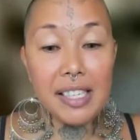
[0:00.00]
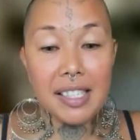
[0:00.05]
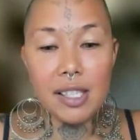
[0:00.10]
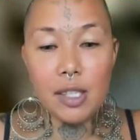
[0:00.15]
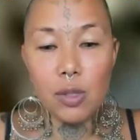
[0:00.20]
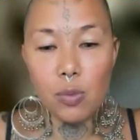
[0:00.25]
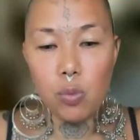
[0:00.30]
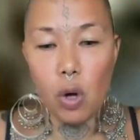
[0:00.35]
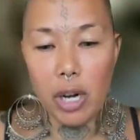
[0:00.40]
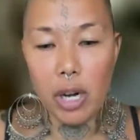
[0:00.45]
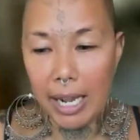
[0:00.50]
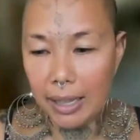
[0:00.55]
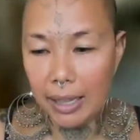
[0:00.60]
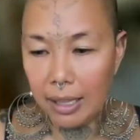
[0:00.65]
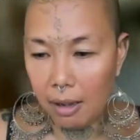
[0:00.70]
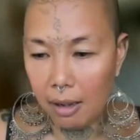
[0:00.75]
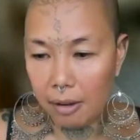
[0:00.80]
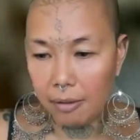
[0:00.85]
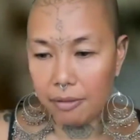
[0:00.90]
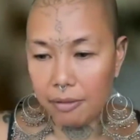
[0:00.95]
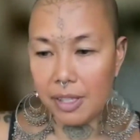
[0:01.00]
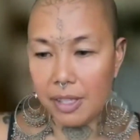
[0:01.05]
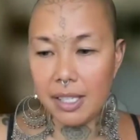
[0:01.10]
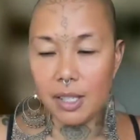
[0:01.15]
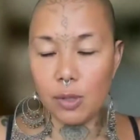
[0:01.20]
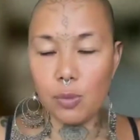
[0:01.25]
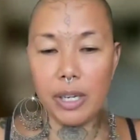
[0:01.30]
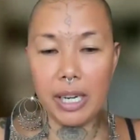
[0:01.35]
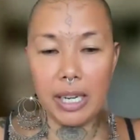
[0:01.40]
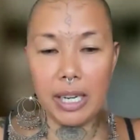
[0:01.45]
And this is what I love.
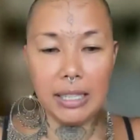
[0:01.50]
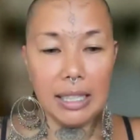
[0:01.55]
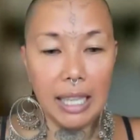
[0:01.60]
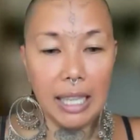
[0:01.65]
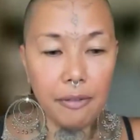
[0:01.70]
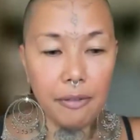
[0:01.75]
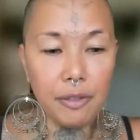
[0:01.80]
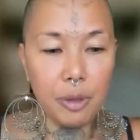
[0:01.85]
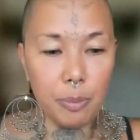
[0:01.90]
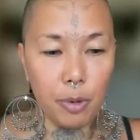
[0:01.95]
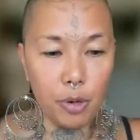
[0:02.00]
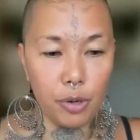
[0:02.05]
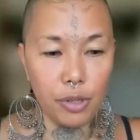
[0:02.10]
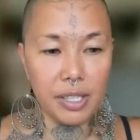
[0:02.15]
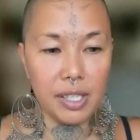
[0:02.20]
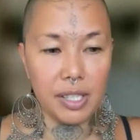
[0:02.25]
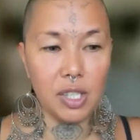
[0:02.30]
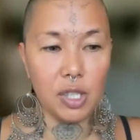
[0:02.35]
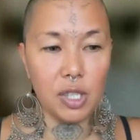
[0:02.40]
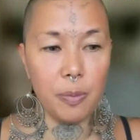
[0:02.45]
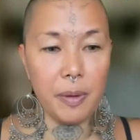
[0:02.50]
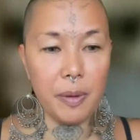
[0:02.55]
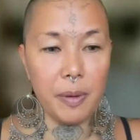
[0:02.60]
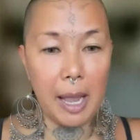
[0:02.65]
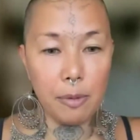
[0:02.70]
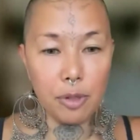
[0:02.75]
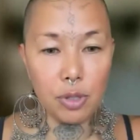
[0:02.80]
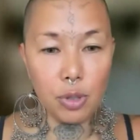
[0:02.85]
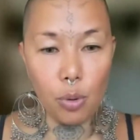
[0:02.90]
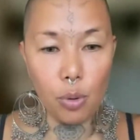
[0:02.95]
This is what I love the most, is to
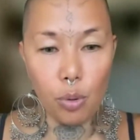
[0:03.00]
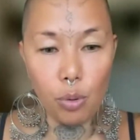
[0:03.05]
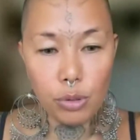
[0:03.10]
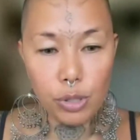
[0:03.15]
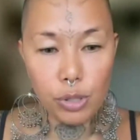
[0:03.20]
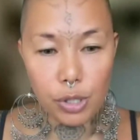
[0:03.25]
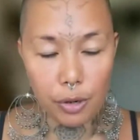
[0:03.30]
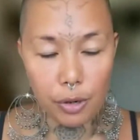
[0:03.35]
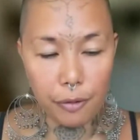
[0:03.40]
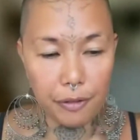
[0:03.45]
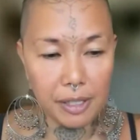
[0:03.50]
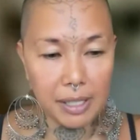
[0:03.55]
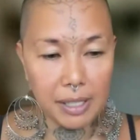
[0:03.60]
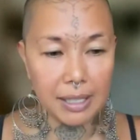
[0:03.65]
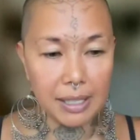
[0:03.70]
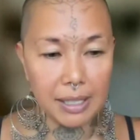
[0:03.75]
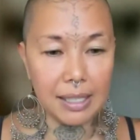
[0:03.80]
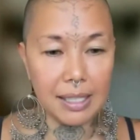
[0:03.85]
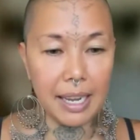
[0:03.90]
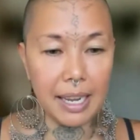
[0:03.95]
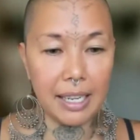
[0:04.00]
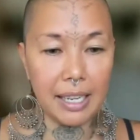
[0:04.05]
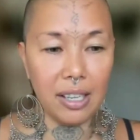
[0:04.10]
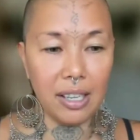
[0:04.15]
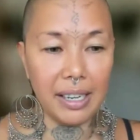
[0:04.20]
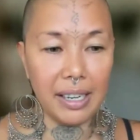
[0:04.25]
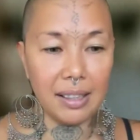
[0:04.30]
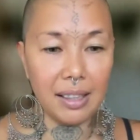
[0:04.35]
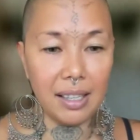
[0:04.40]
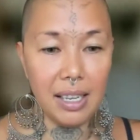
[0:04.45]
be able to also
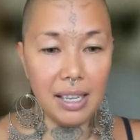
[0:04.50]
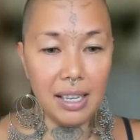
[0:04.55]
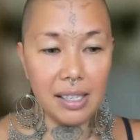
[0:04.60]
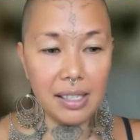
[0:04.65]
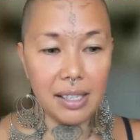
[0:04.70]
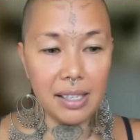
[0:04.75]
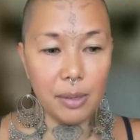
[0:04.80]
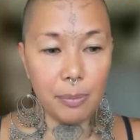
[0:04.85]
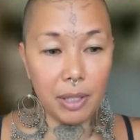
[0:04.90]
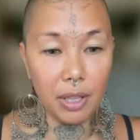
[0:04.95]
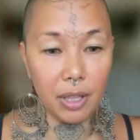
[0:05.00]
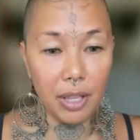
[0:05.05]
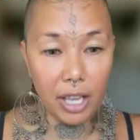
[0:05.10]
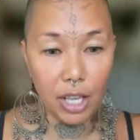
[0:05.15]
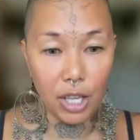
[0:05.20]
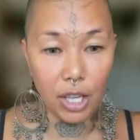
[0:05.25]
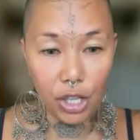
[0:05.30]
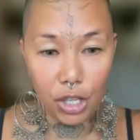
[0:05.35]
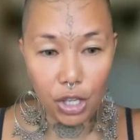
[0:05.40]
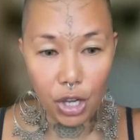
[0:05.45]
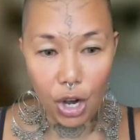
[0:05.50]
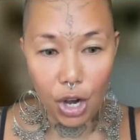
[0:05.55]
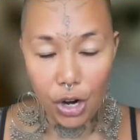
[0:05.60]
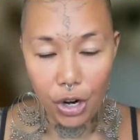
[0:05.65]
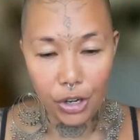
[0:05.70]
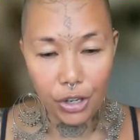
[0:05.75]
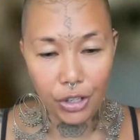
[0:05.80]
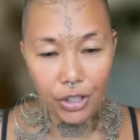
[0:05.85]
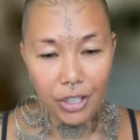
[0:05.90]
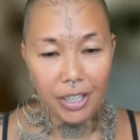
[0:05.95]
facilitate like this and be like,
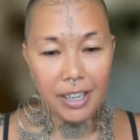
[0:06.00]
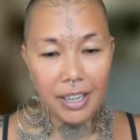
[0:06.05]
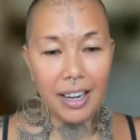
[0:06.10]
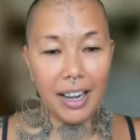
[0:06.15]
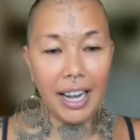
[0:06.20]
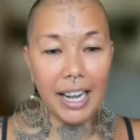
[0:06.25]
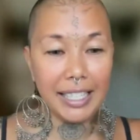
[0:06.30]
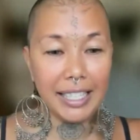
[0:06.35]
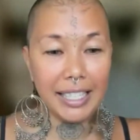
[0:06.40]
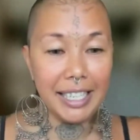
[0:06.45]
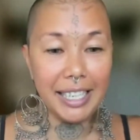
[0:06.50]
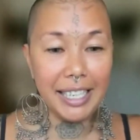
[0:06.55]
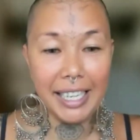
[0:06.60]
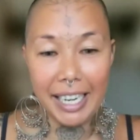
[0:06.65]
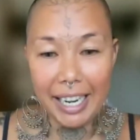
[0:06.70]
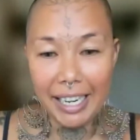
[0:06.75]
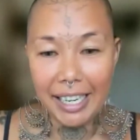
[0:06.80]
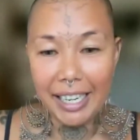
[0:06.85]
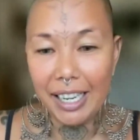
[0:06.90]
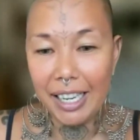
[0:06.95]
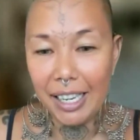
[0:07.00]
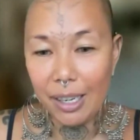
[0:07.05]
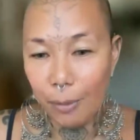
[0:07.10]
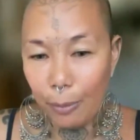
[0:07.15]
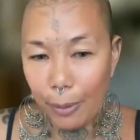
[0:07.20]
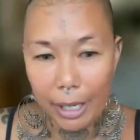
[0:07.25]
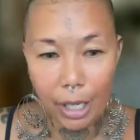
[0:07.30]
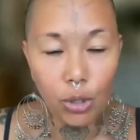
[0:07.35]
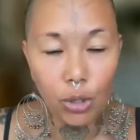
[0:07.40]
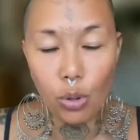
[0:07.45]
yo, I did it.
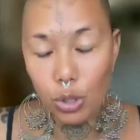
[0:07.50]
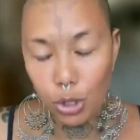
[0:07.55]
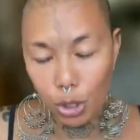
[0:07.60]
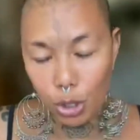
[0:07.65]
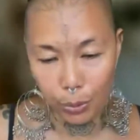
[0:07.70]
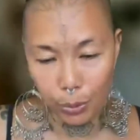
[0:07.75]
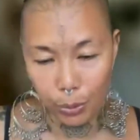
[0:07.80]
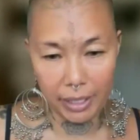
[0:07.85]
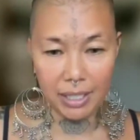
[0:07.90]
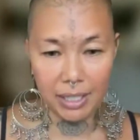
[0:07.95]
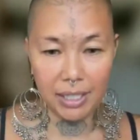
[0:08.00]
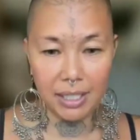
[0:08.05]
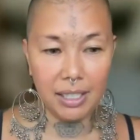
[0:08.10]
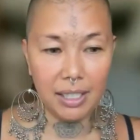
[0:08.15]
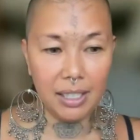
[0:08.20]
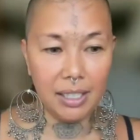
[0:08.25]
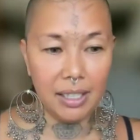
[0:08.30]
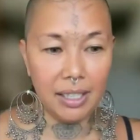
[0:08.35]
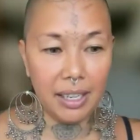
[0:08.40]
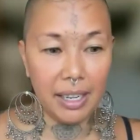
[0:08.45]
We can all do it.